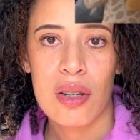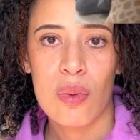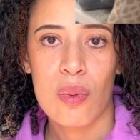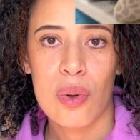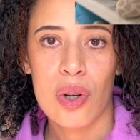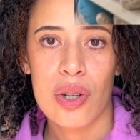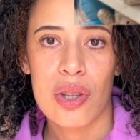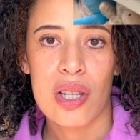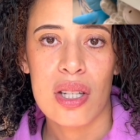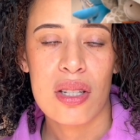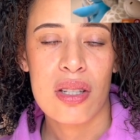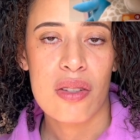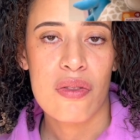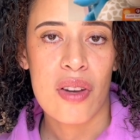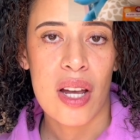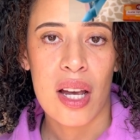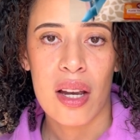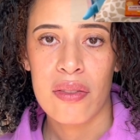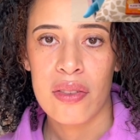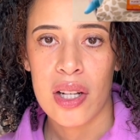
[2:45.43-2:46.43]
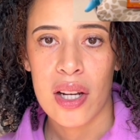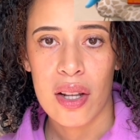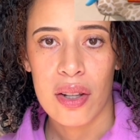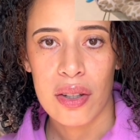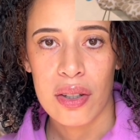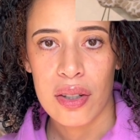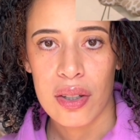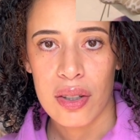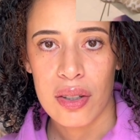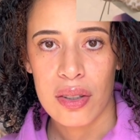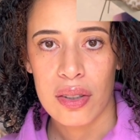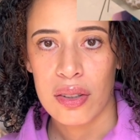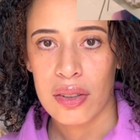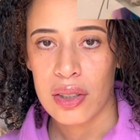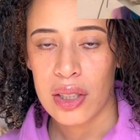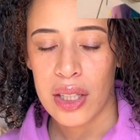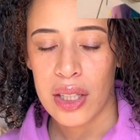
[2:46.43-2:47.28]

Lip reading: were these $5